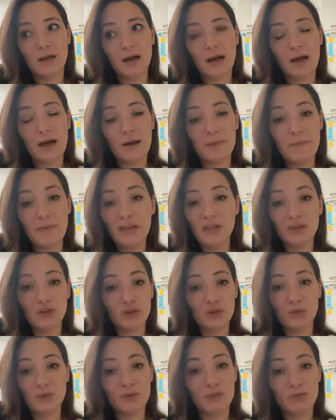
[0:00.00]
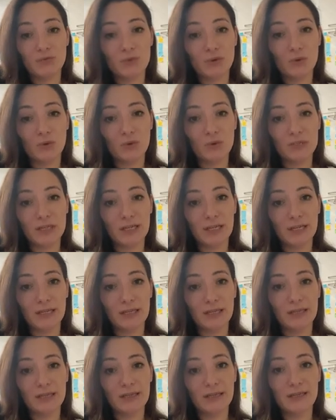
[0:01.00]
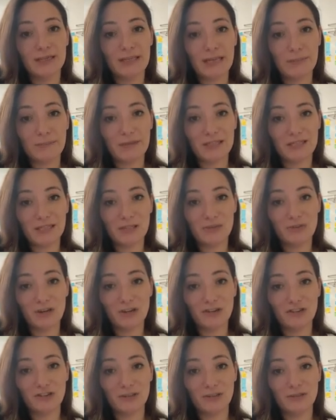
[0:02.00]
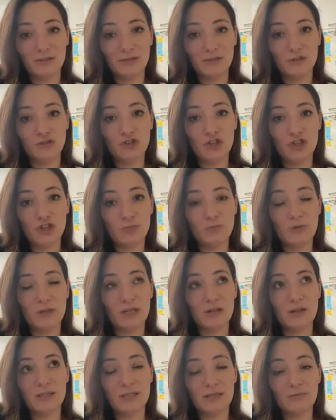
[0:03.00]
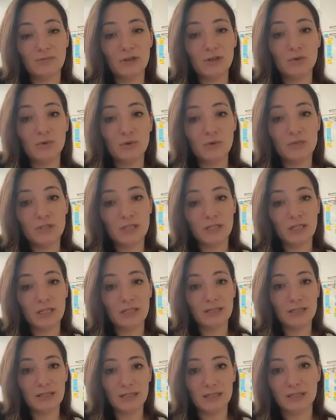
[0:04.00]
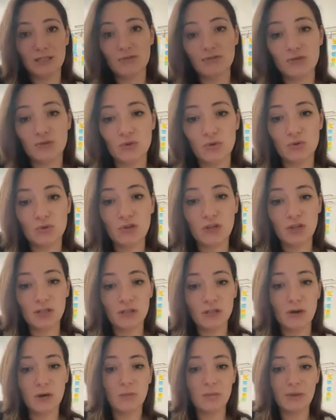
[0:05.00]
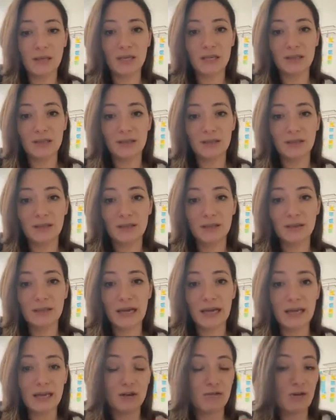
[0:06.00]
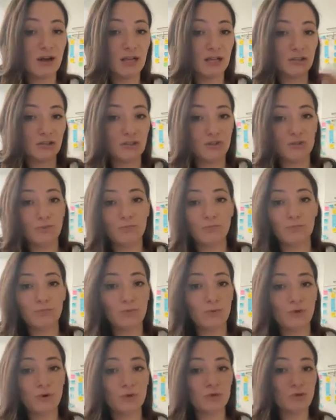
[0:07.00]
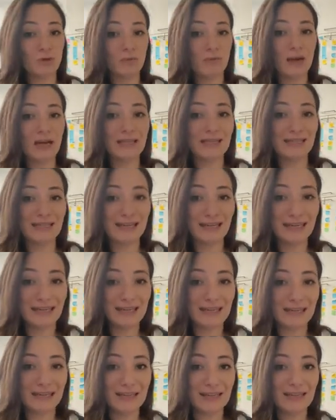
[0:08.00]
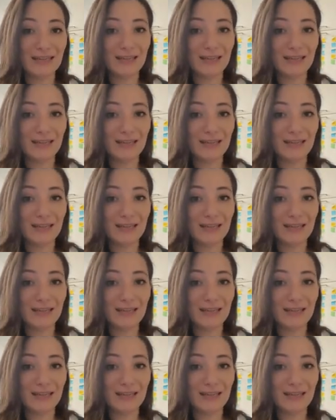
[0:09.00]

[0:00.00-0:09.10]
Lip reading: I may not use this recording, that it's at my discretion. Just because I'm recording the interview does not mean that it grants you automatically